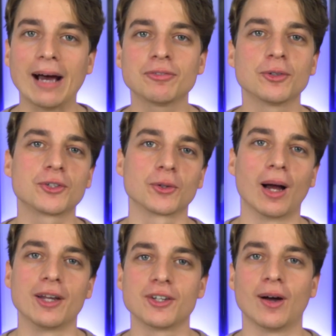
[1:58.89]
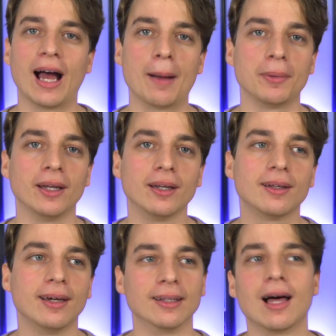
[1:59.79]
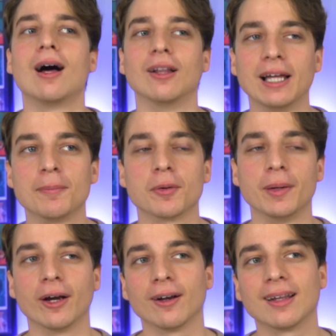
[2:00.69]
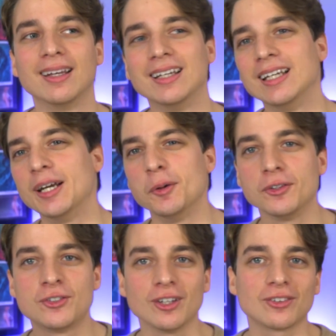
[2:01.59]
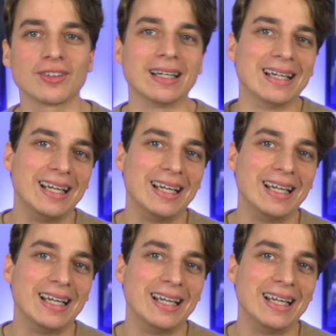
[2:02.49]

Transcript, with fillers: After Toronto happened and La La Land premiered, it was just